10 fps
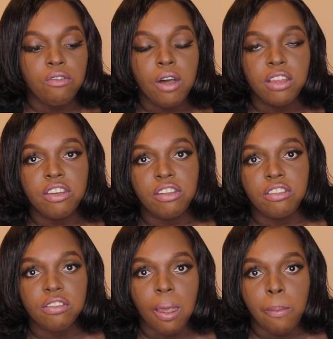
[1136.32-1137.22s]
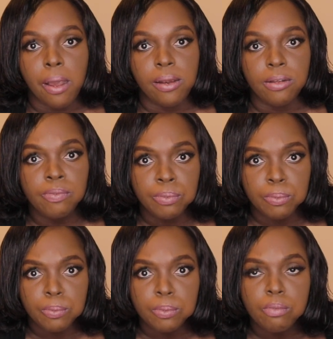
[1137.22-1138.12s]
for a Chinese company.
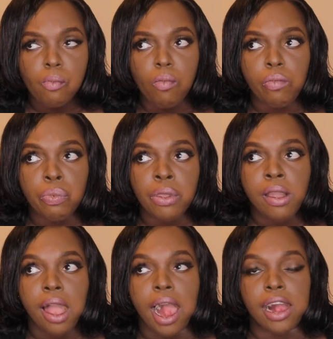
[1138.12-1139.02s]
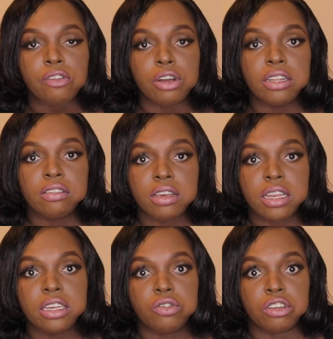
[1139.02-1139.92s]
I actually
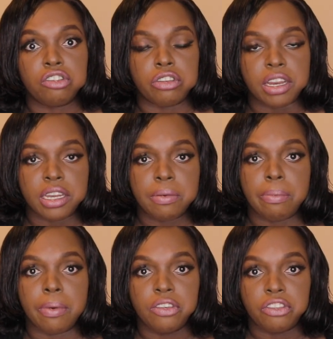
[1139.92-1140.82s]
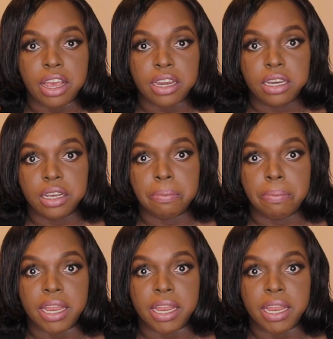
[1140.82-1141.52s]
said it was shredding, shredding